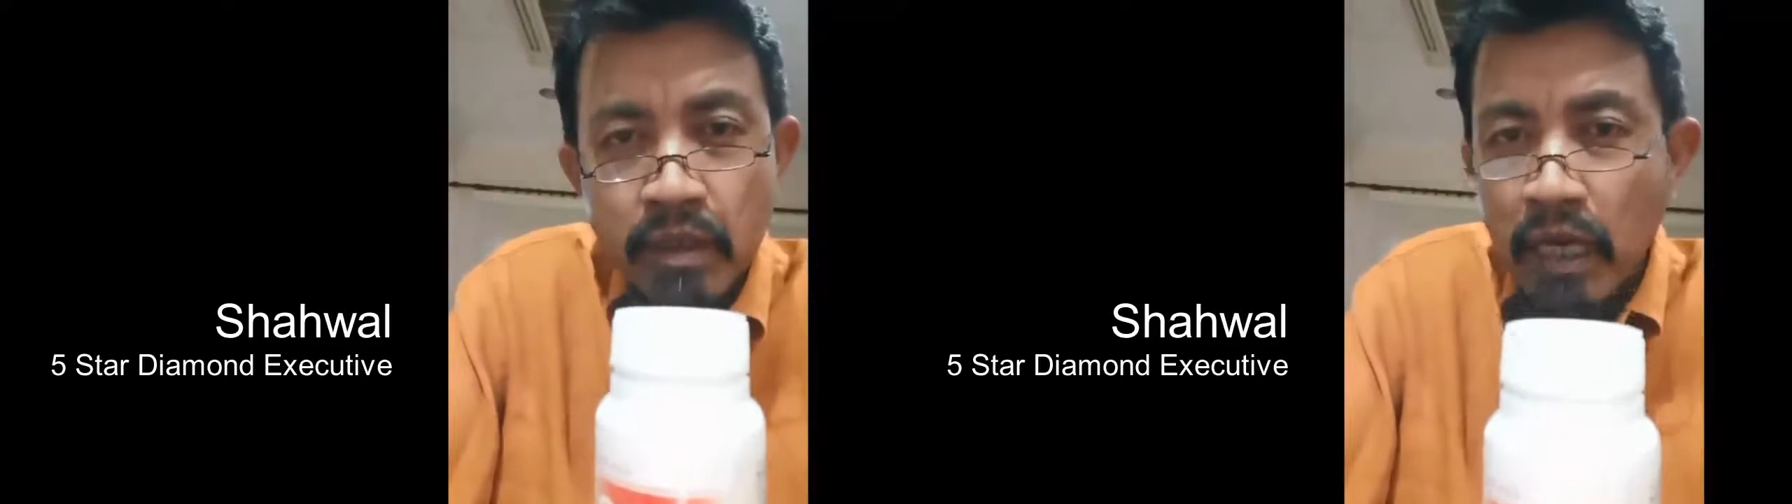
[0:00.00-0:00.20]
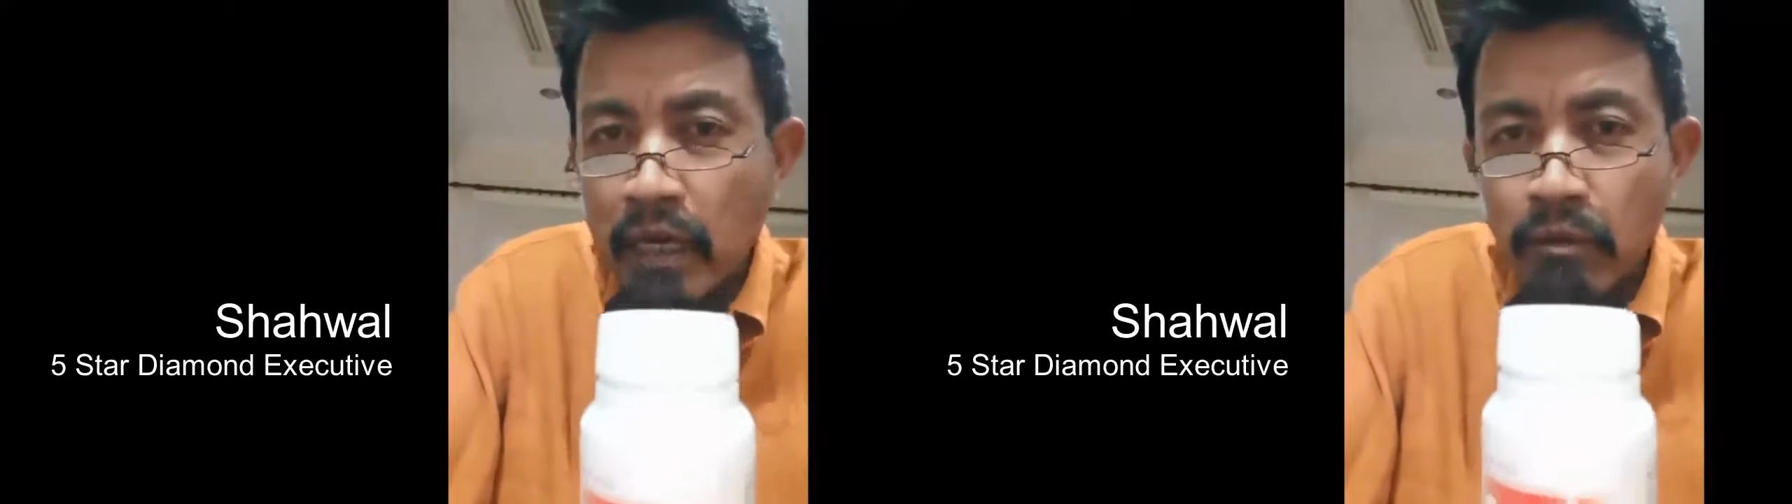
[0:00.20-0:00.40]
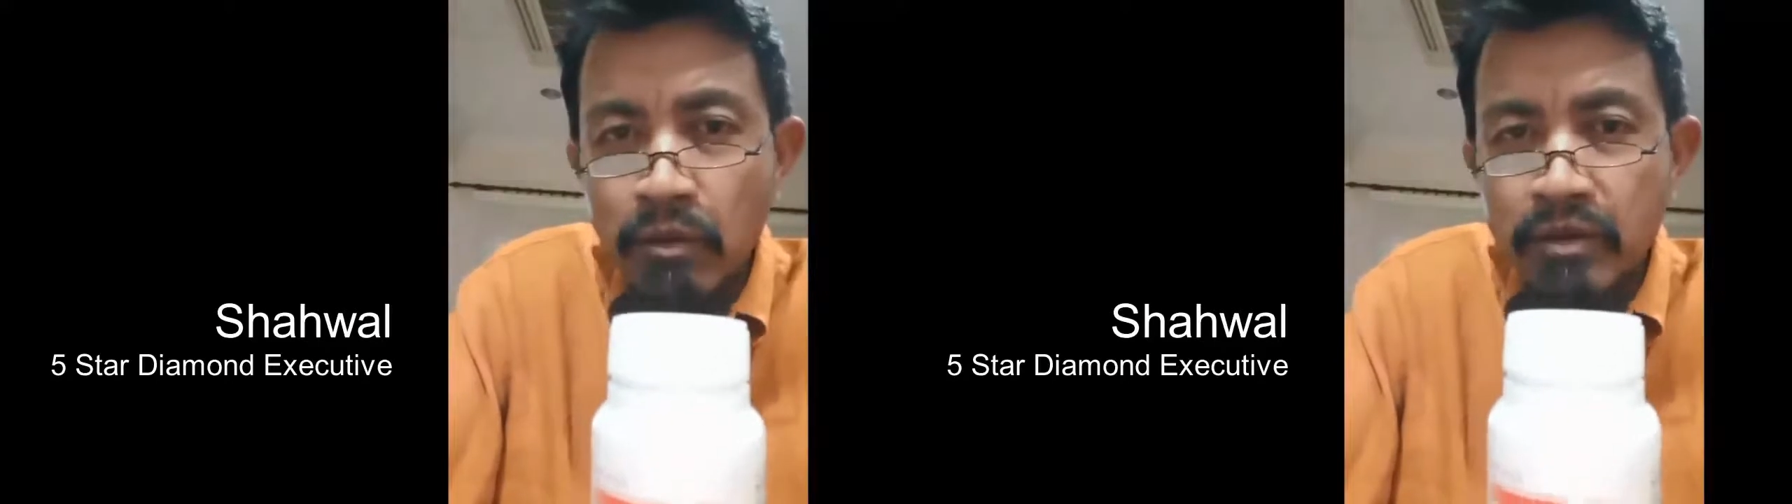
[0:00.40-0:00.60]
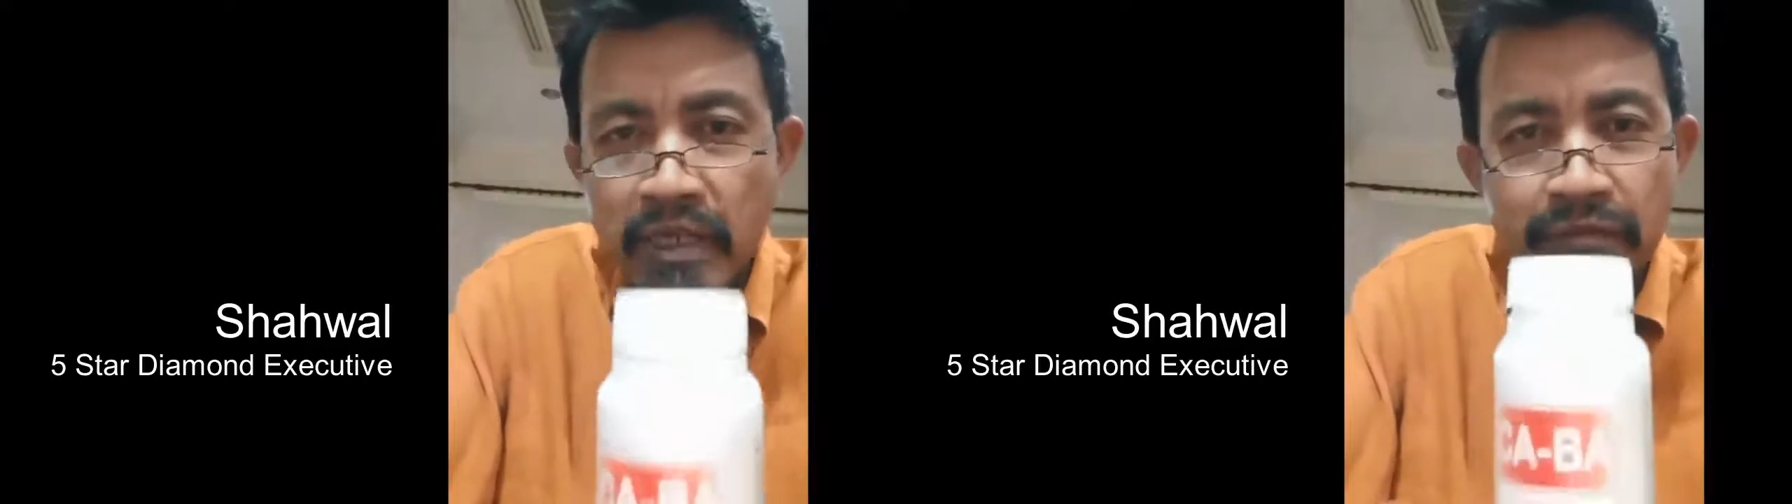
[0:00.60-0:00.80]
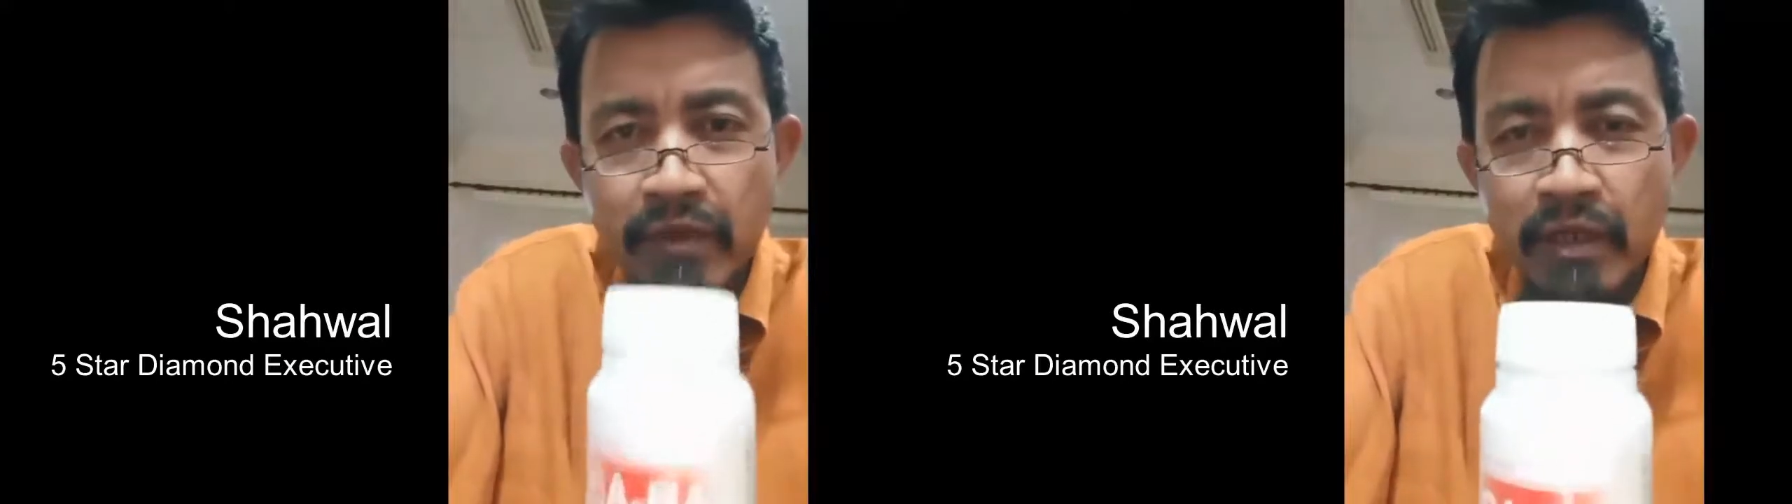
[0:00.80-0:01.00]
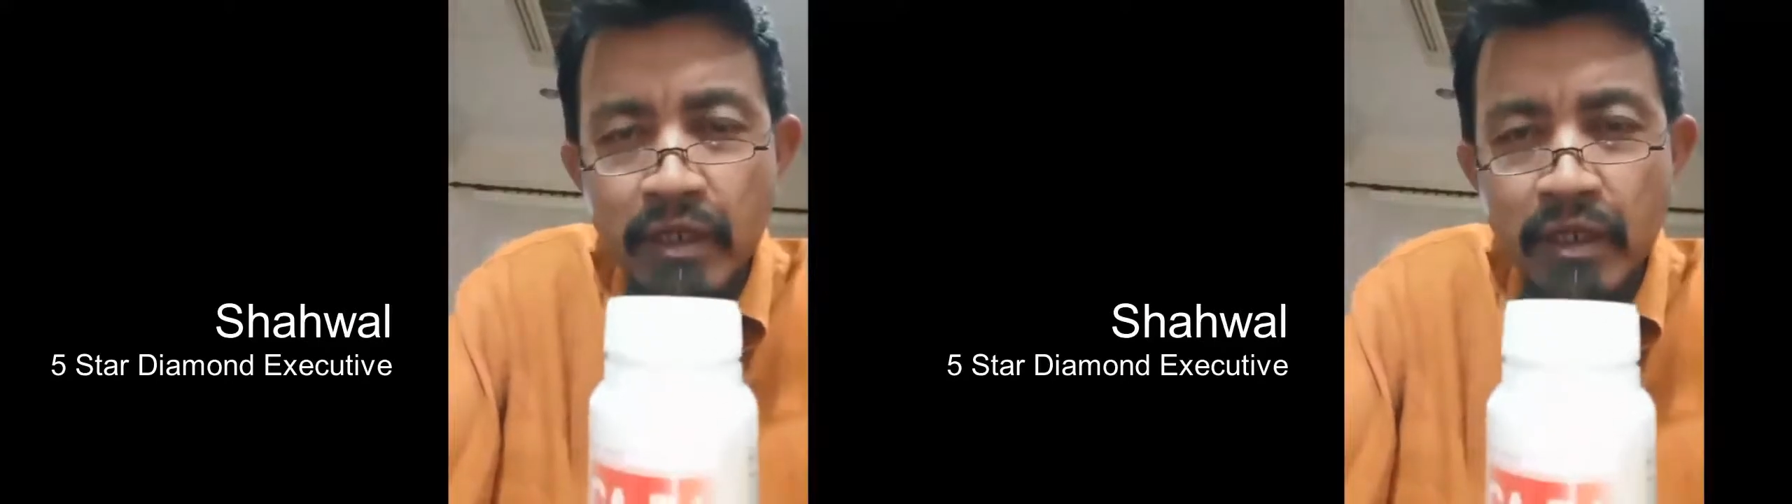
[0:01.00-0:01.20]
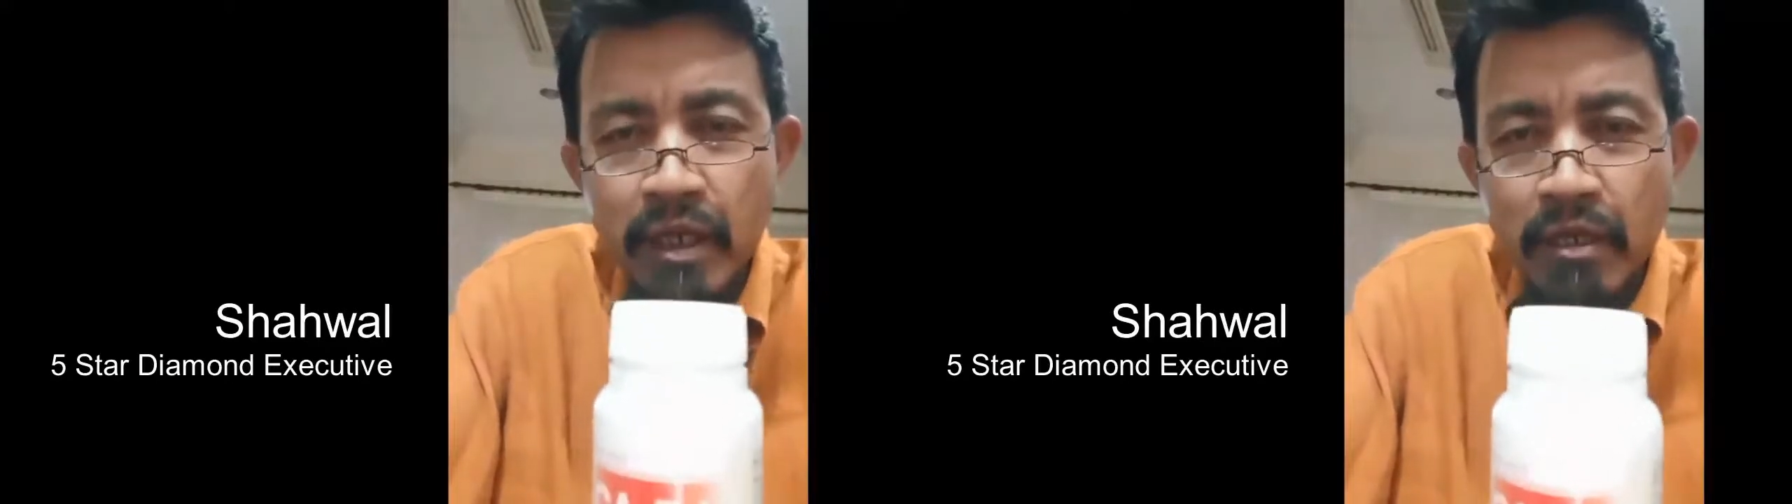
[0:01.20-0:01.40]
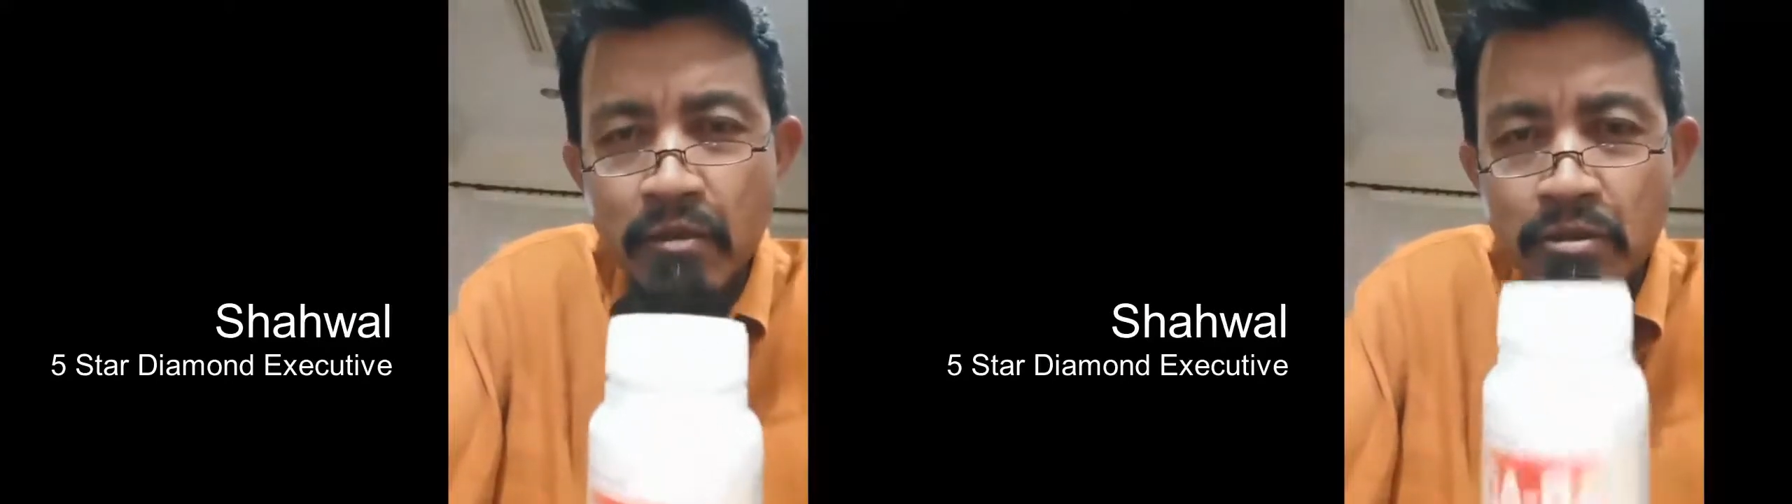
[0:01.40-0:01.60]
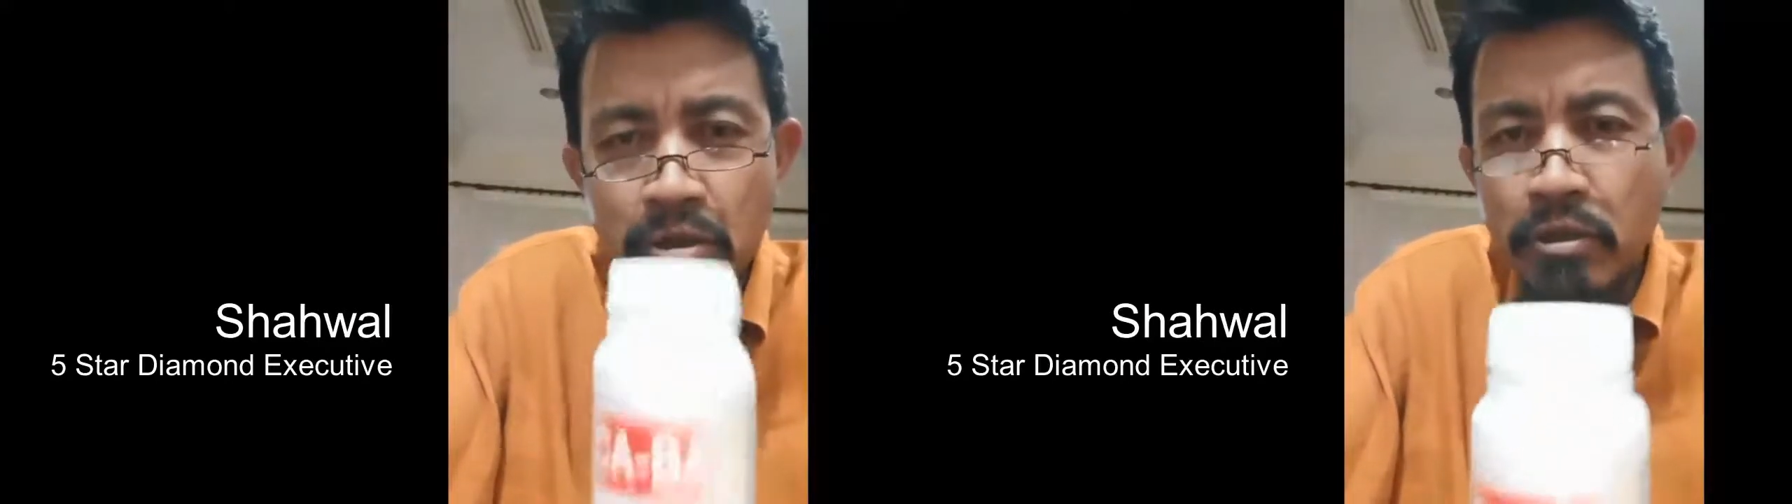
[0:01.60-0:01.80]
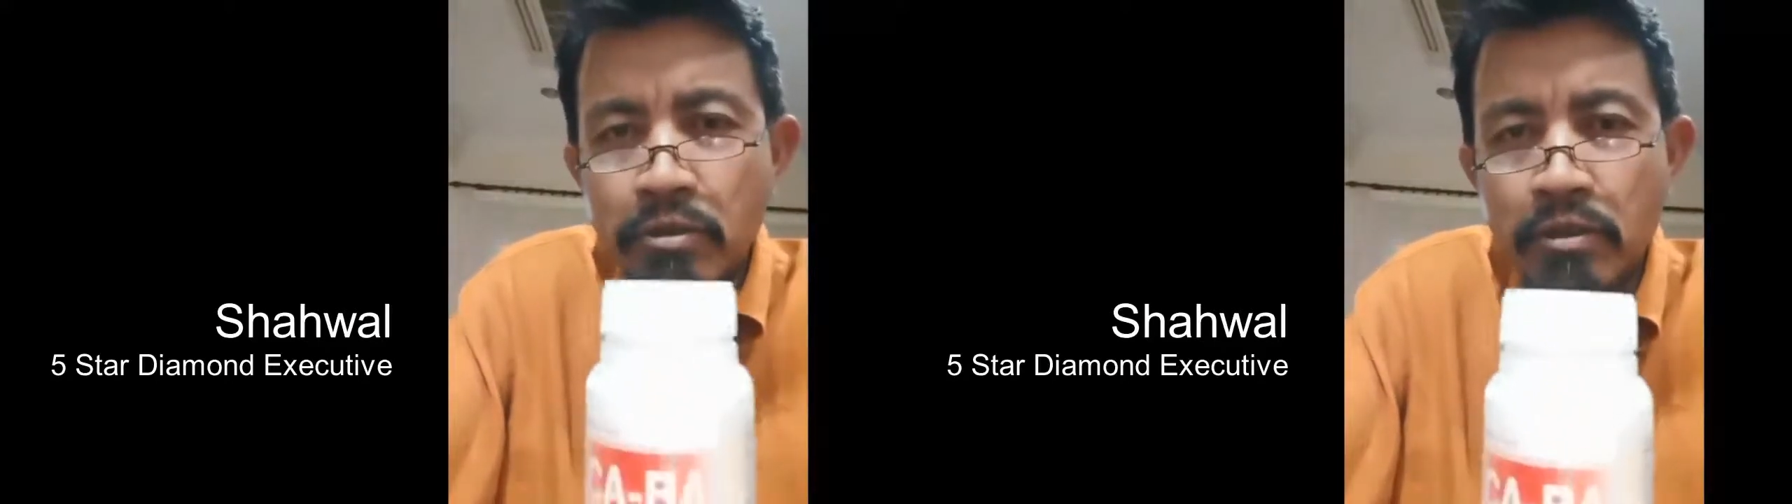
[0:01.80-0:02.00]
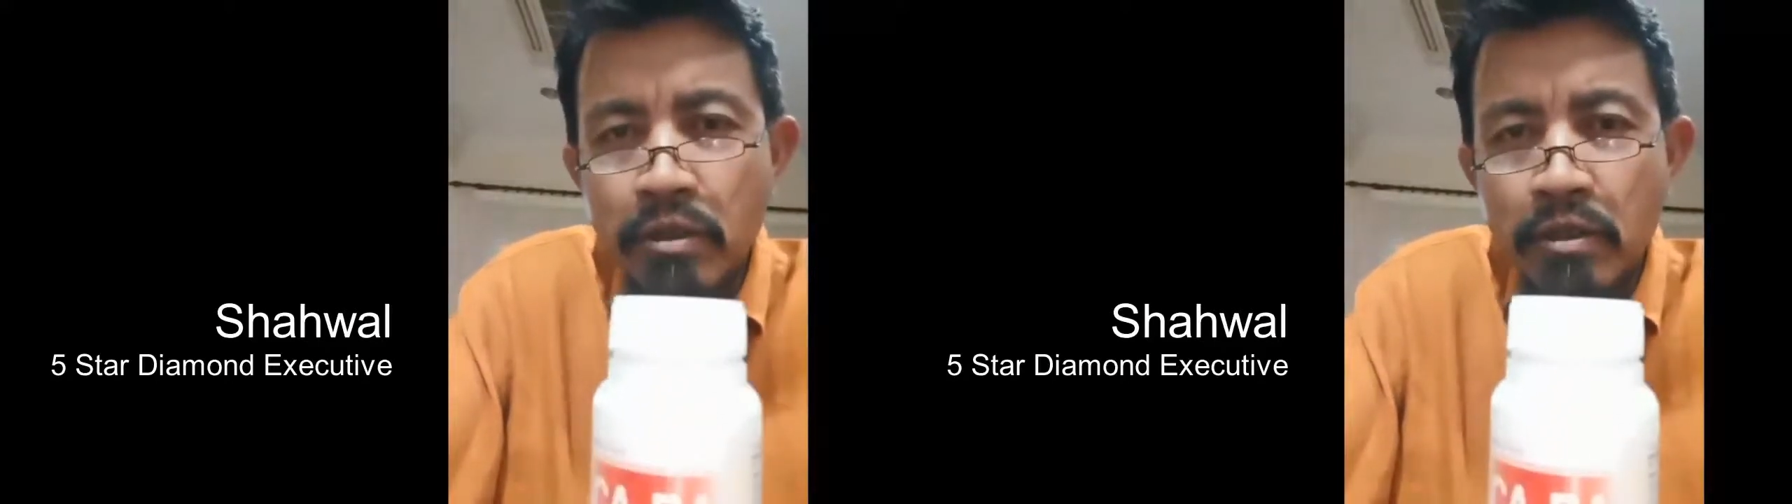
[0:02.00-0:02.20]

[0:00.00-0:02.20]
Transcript: I will definitely continue